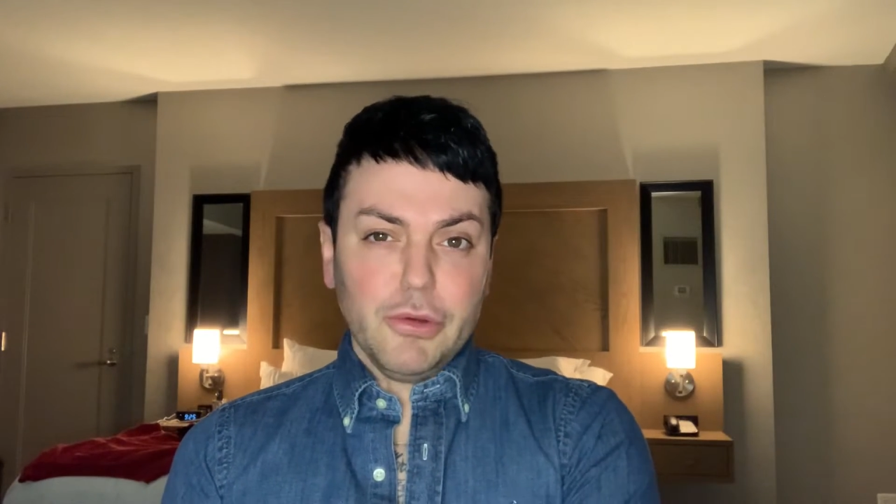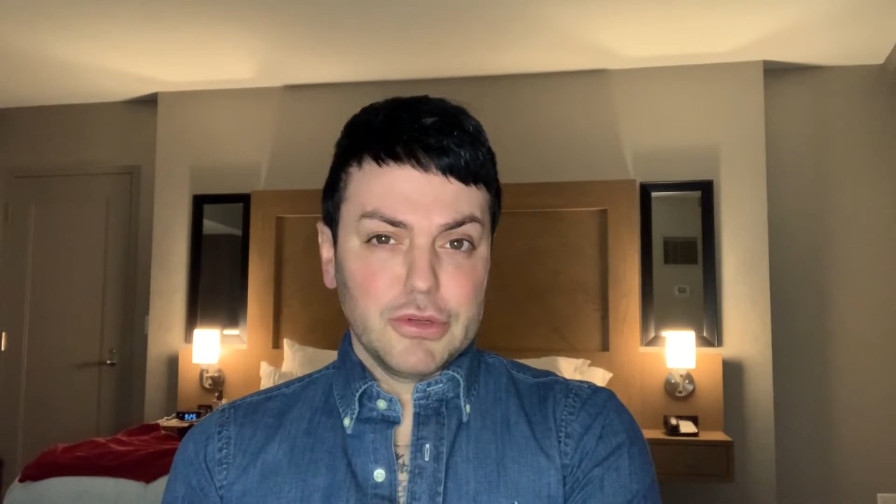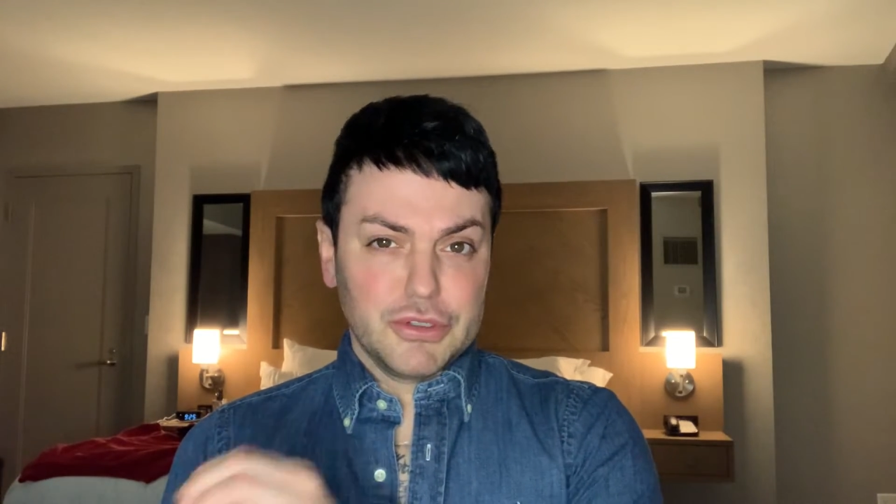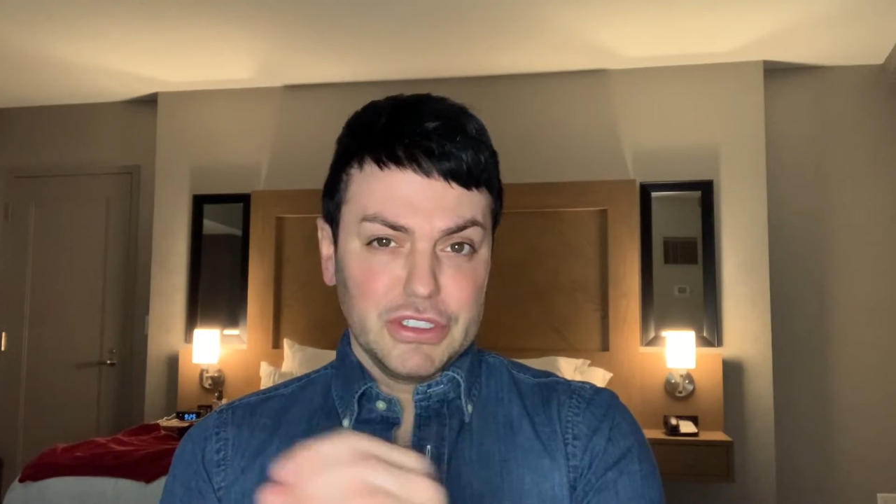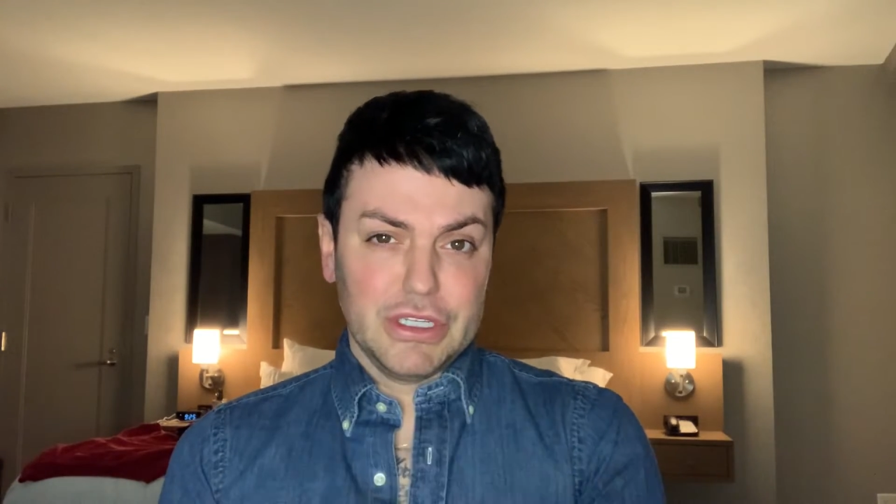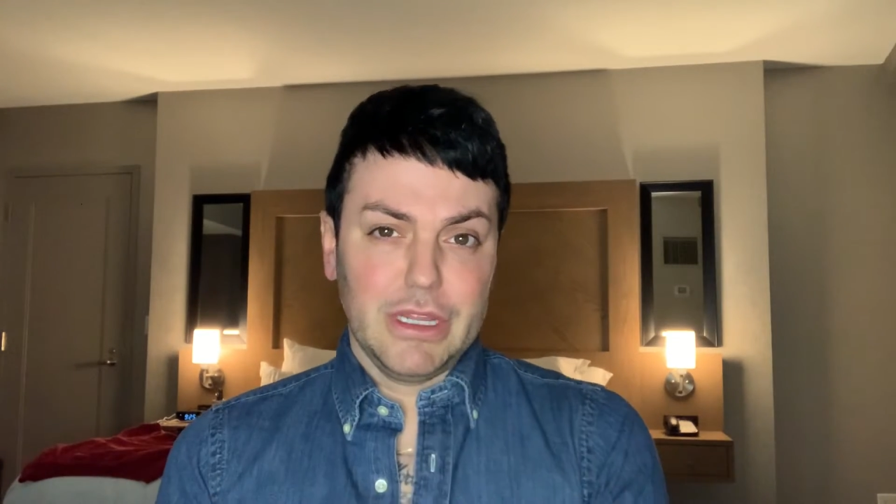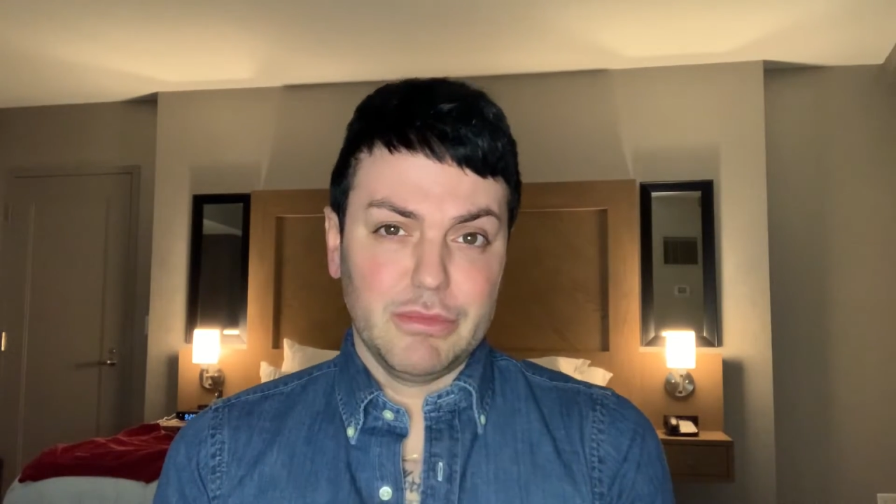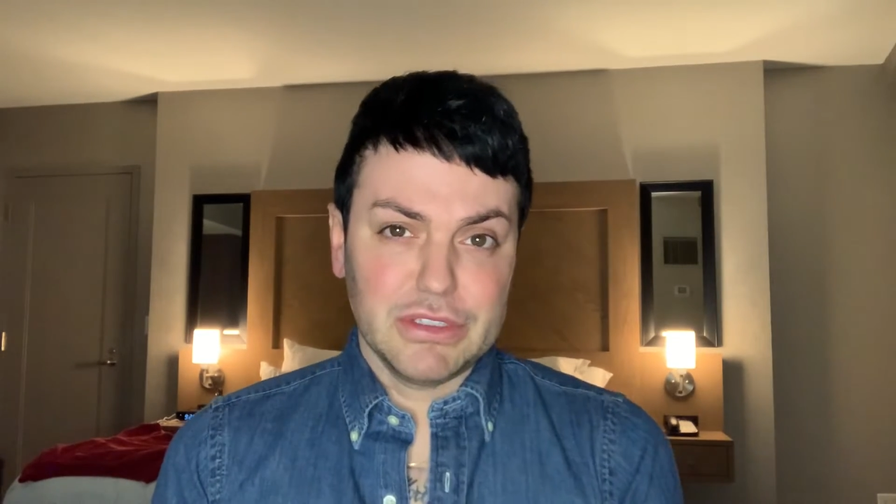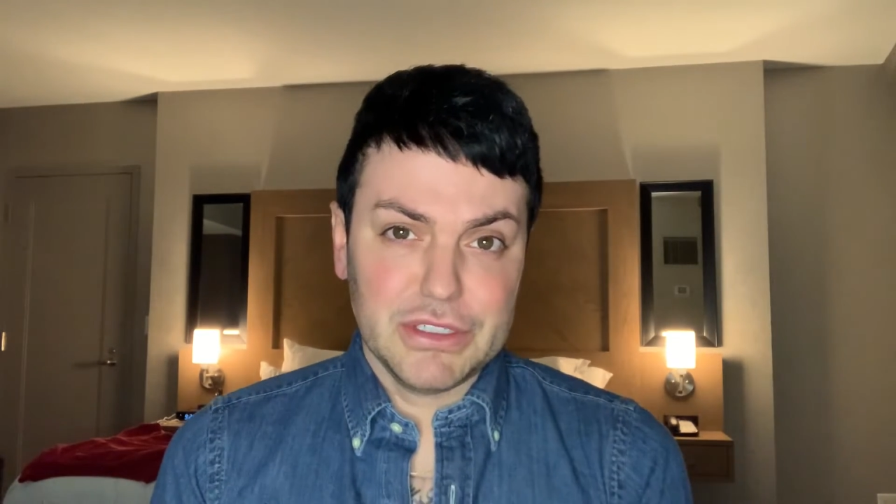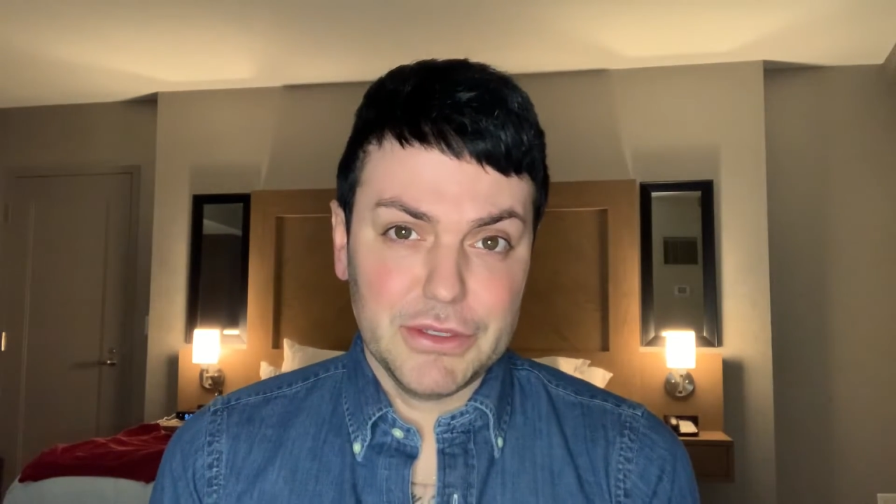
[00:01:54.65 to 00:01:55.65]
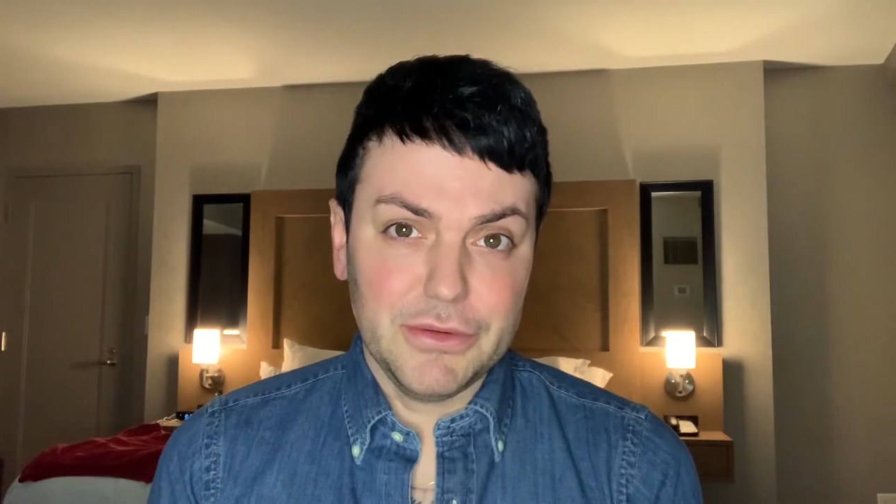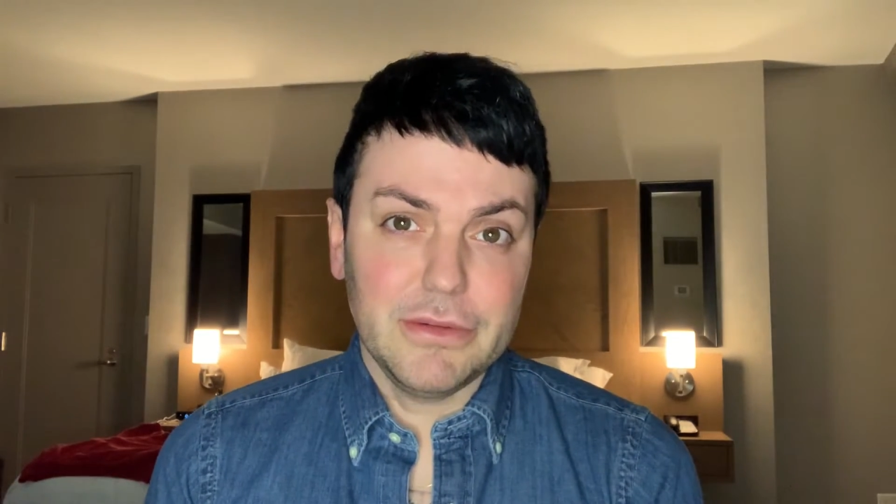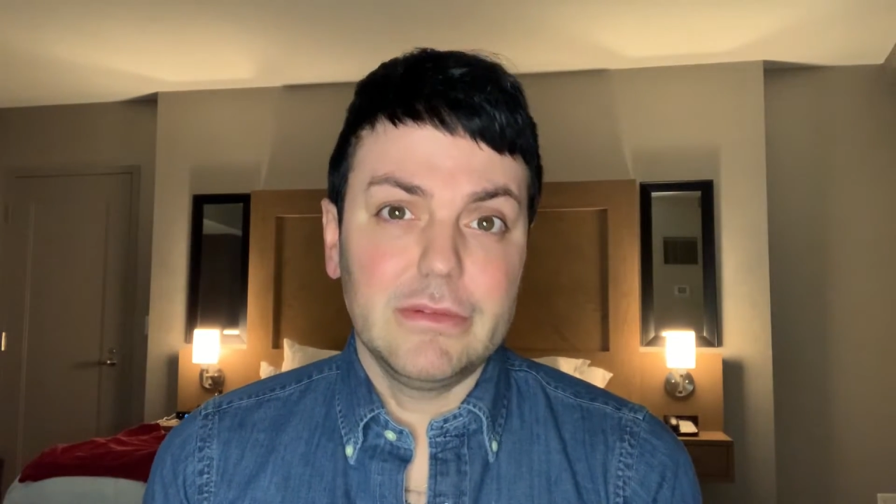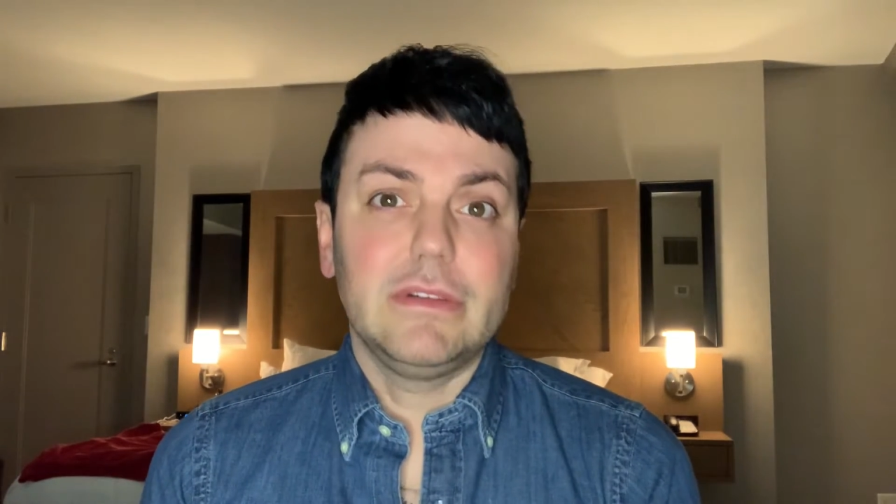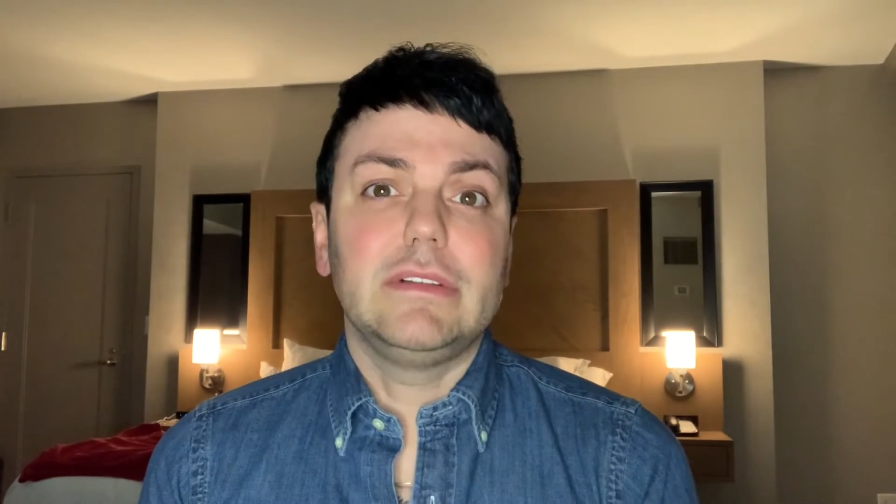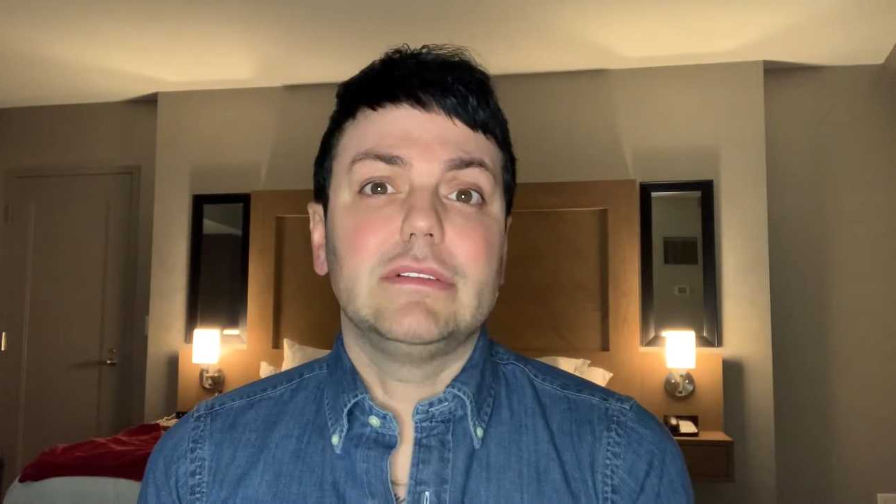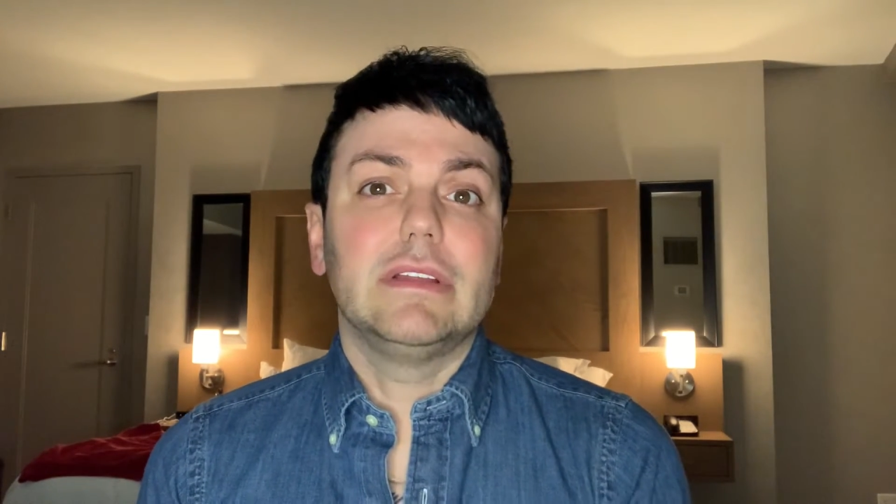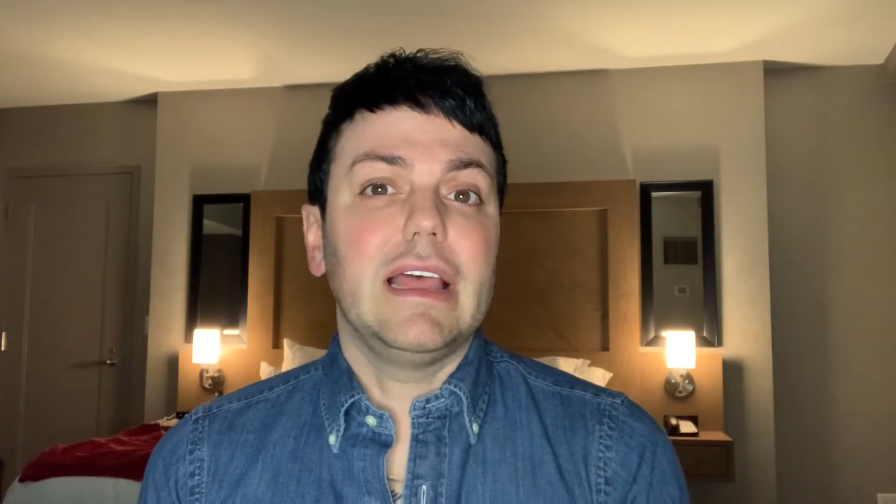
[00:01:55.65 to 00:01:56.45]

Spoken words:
Restriction number 2, the